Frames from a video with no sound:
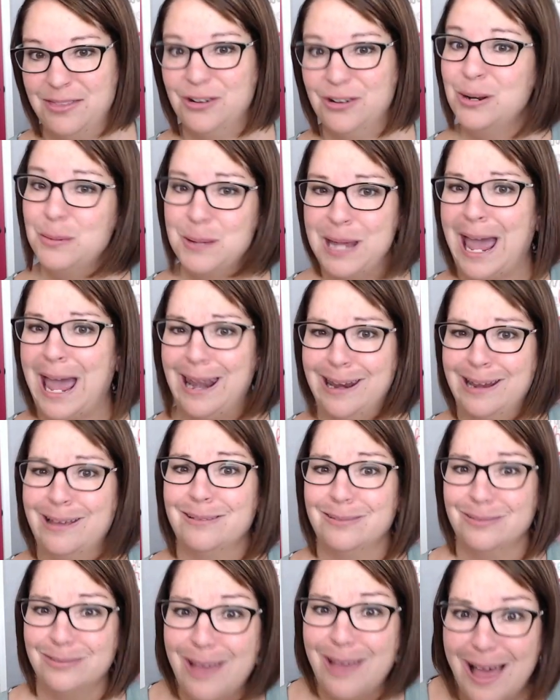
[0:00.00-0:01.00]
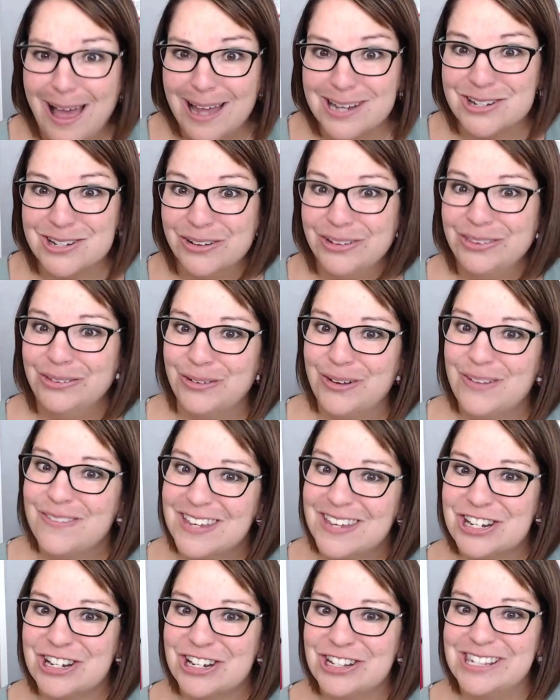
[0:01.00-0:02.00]
They're going to be adding a lot during the
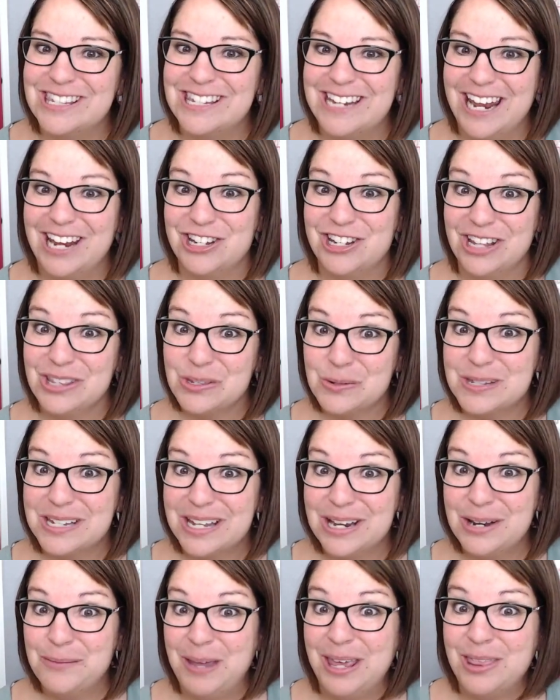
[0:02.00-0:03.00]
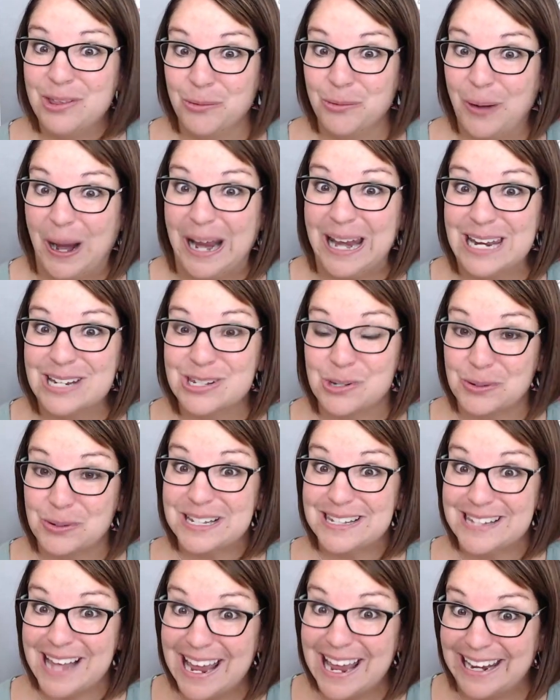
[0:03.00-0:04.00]
revision stage. That's what's going to make their writing so
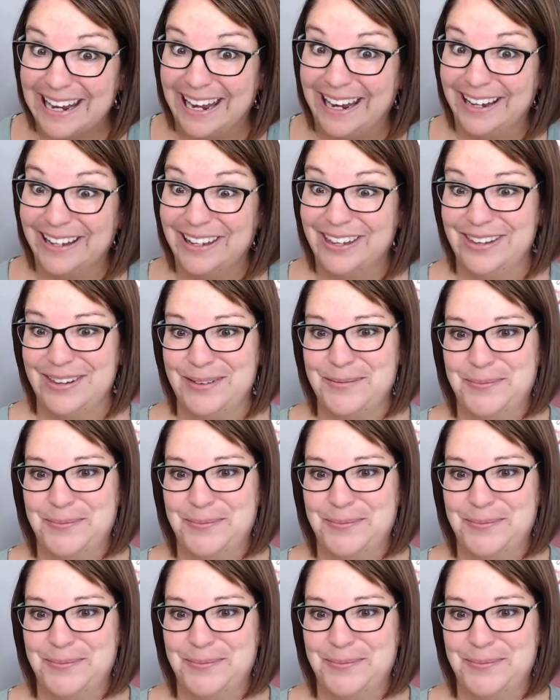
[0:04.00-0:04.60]
exciting.